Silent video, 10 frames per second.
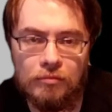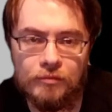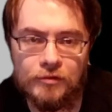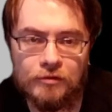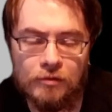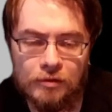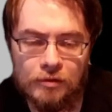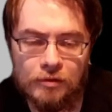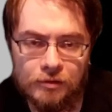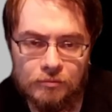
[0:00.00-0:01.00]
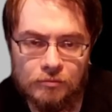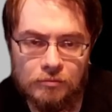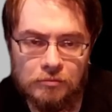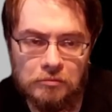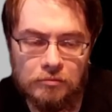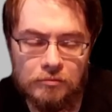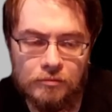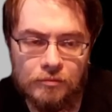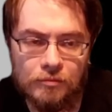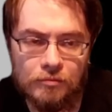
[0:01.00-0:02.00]
struggling.
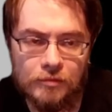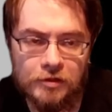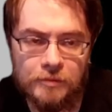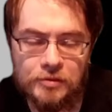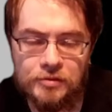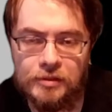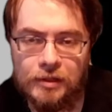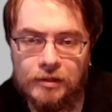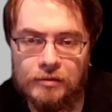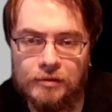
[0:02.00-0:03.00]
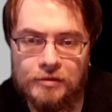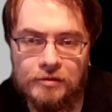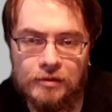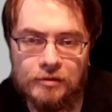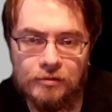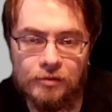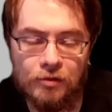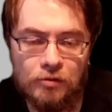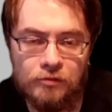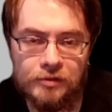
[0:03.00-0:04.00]
Especially, like, let's say during
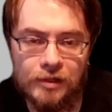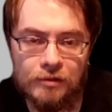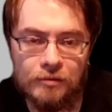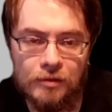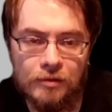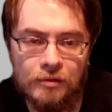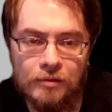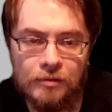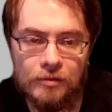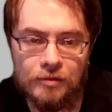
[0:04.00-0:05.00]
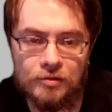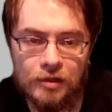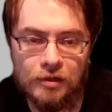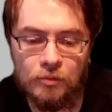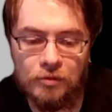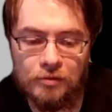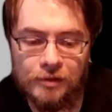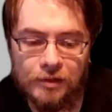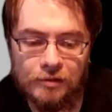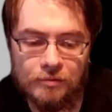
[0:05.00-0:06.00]
COVID, that the entire world
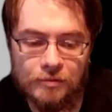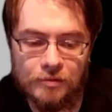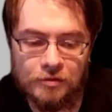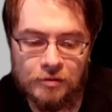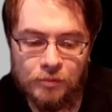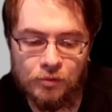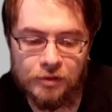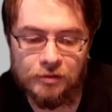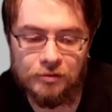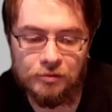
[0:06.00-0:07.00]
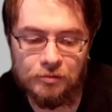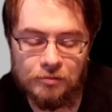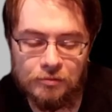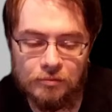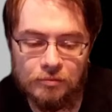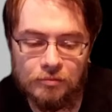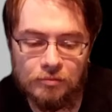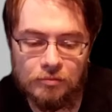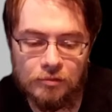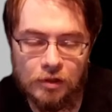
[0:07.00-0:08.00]
at some point knew
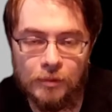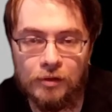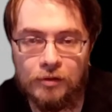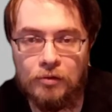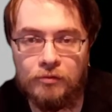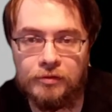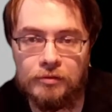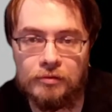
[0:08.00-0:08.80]
about COVID.